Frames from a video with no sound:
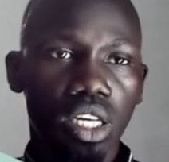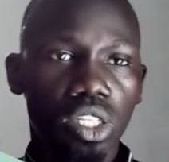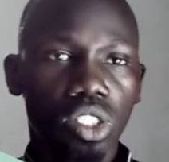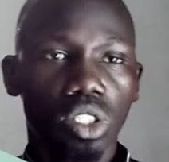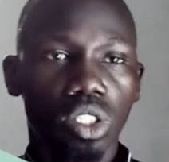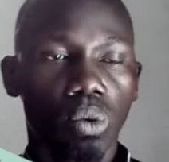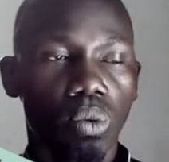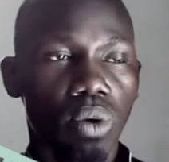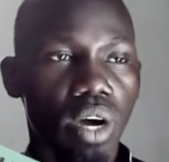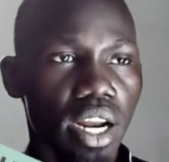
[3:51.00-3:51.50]

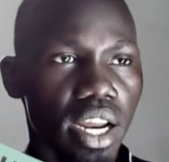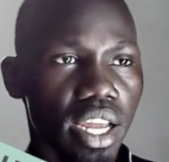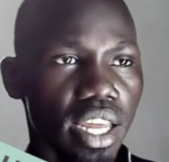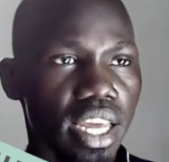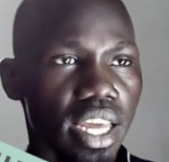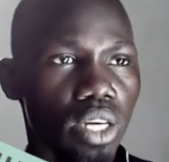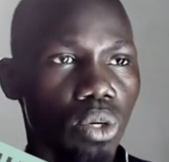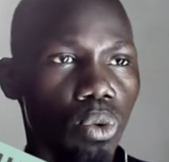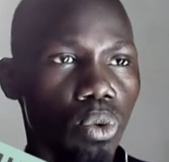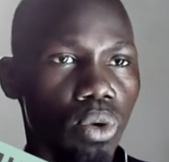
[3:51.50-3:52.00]
So what I
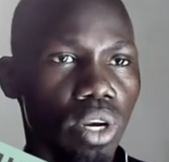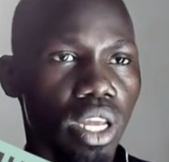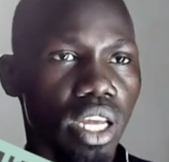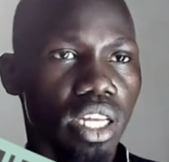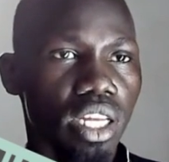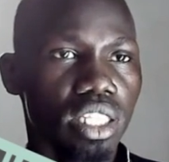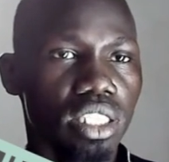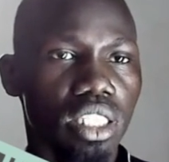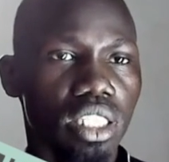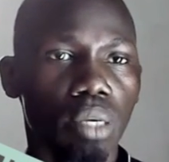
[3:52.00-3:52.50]
can do
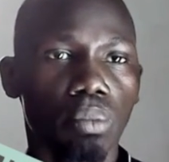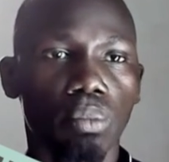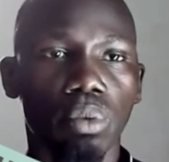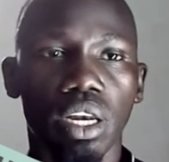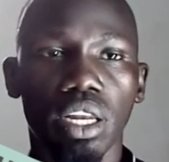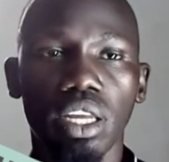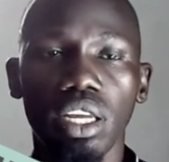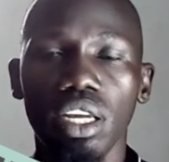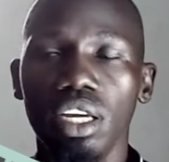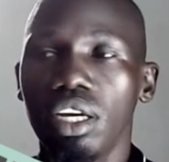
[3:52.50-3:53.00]
next is
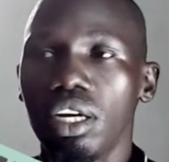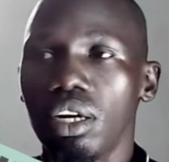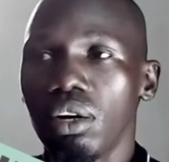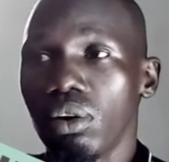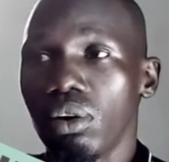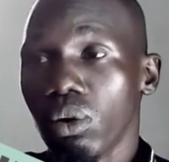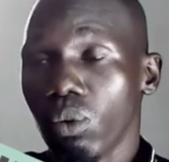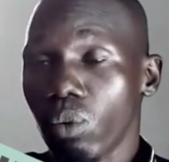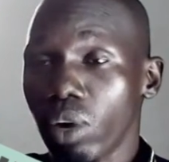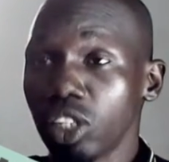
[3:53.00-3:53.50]
simply,
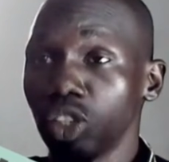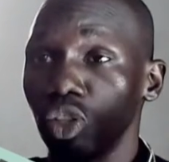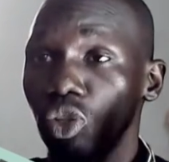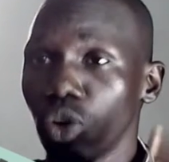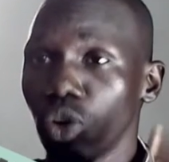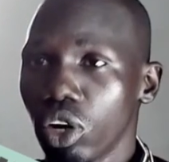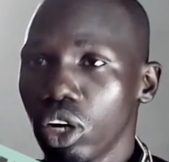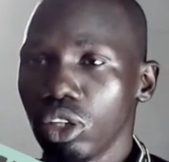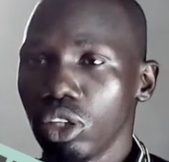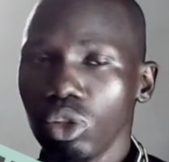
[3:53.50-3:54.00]
or what you're
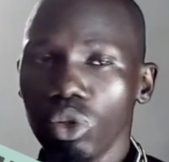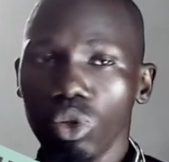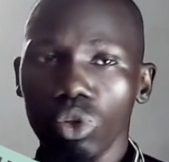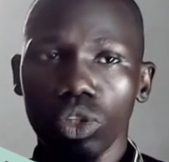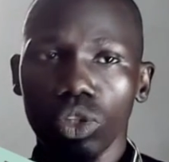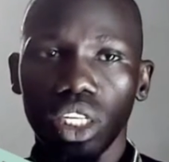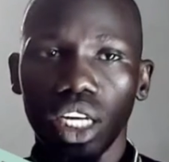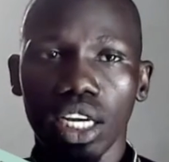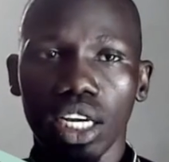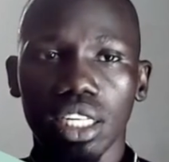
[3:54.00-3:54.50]
going to do
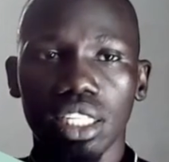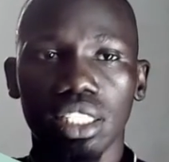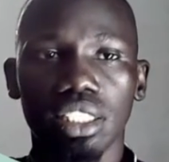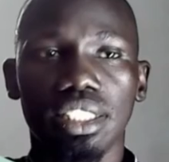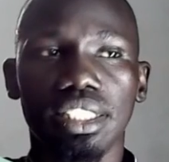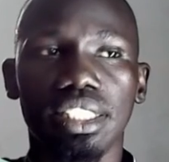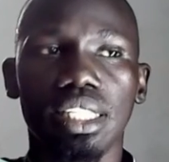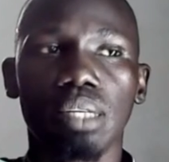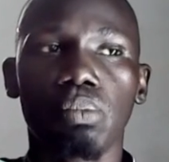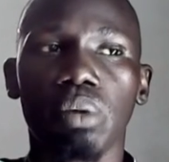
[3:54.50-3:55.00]
next is
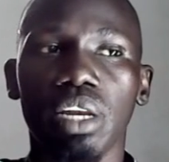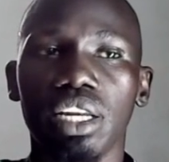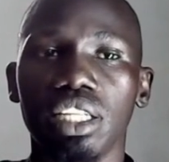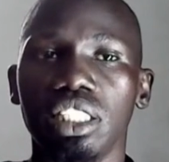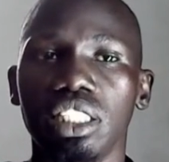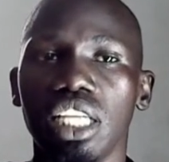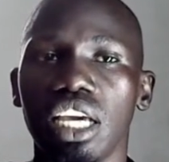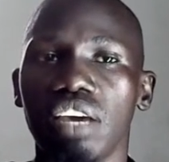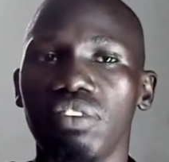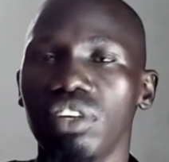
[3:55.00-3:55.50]
simply
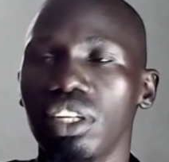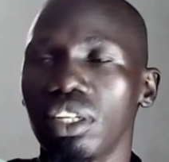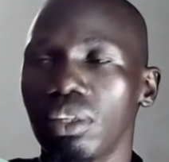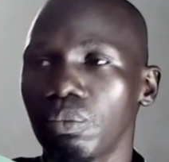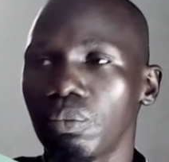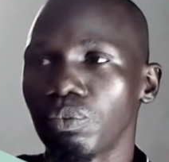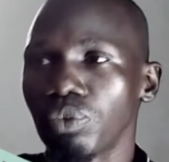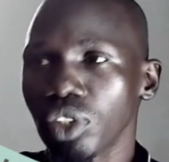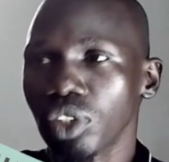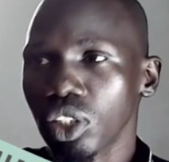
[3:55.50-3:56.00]
save it.
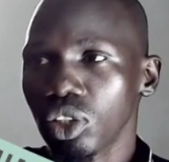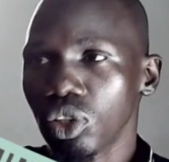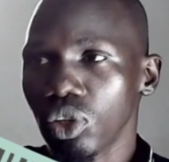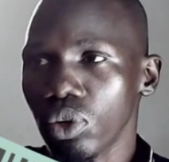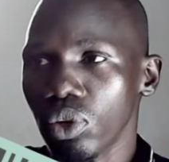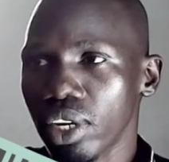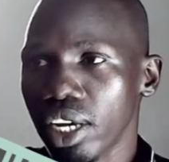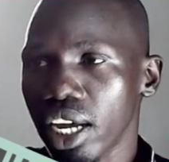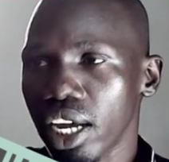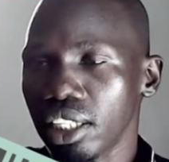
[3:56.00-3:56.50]
So
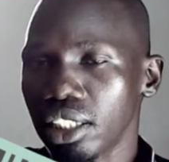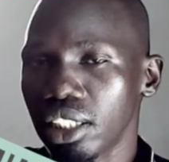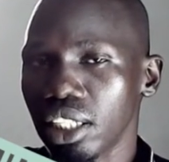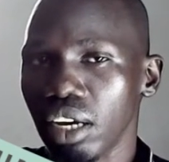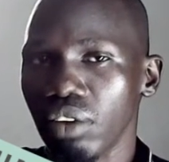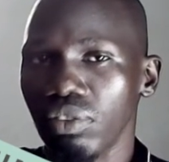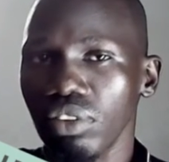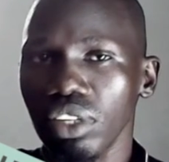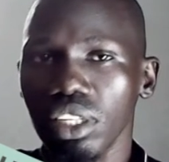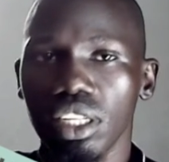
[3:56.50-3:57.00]
you can
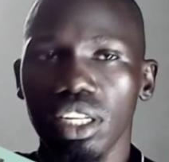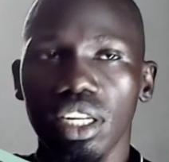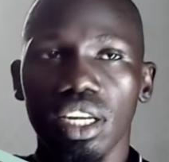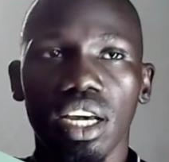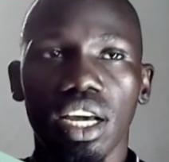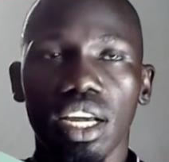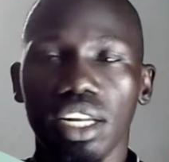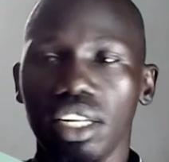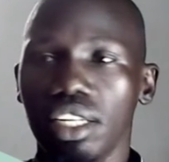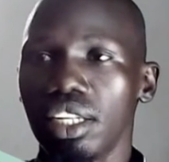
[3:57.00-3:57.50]
save it,
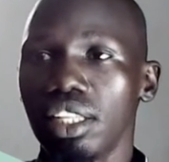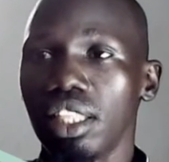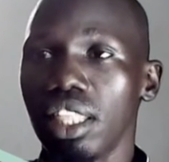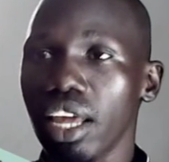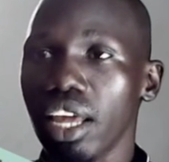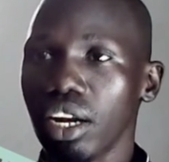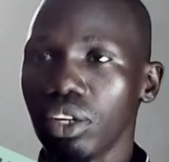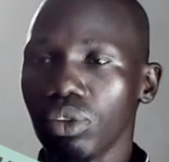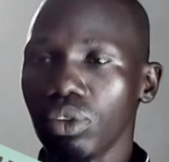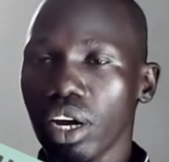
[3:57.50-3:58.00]
and then
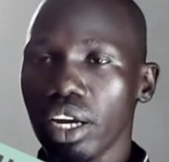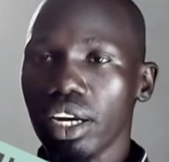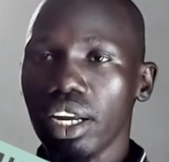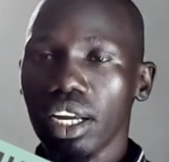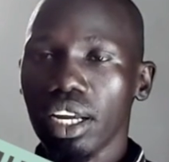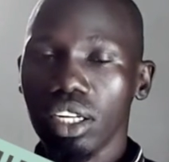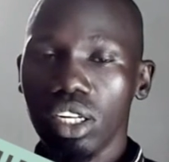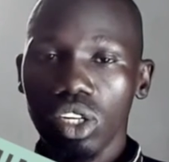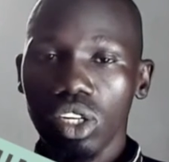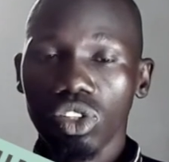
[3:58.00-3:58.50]
there you are done.